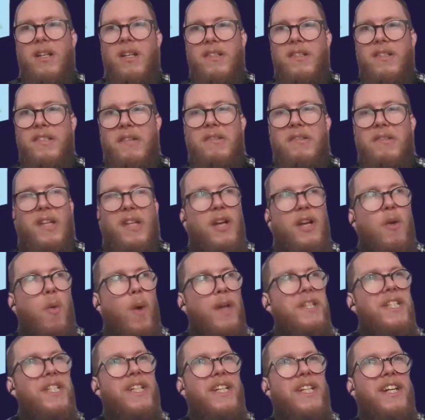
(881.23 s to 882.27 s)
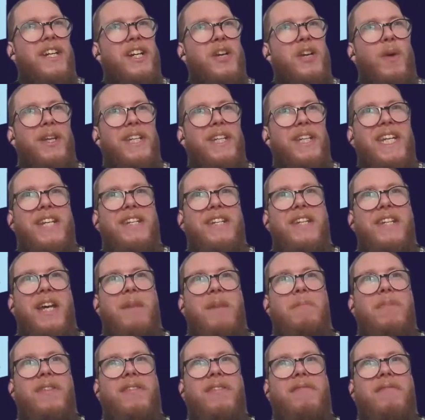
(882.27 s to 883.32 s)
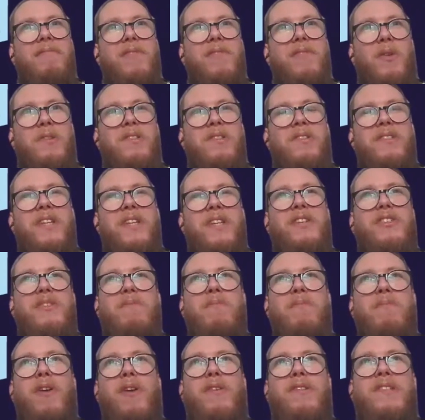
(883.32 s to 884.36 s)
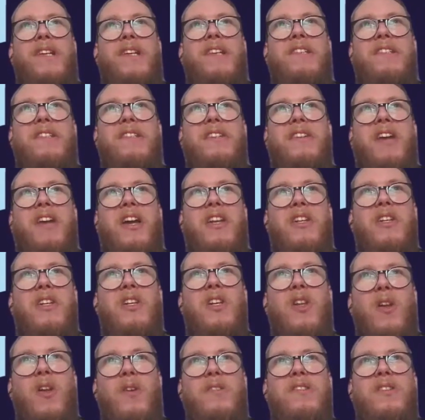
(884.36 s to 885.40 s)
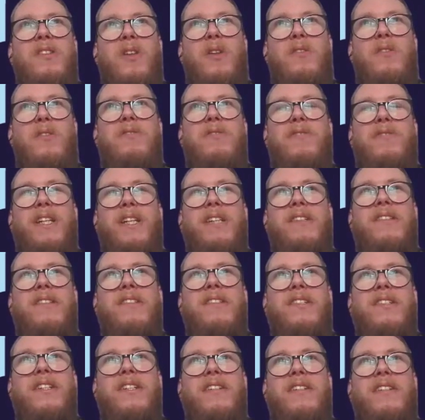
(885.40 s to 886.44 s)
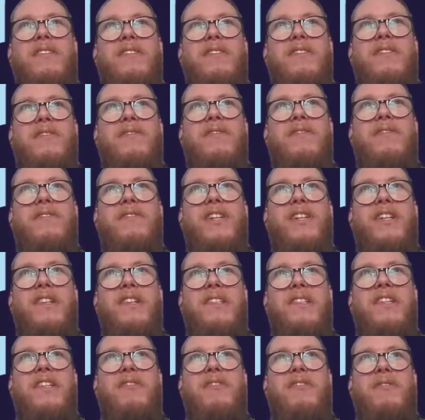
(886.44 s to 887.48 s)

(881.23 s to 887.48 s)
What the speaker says: Sounds like quite an in-depth consultation process, and lots of things to sort of consider.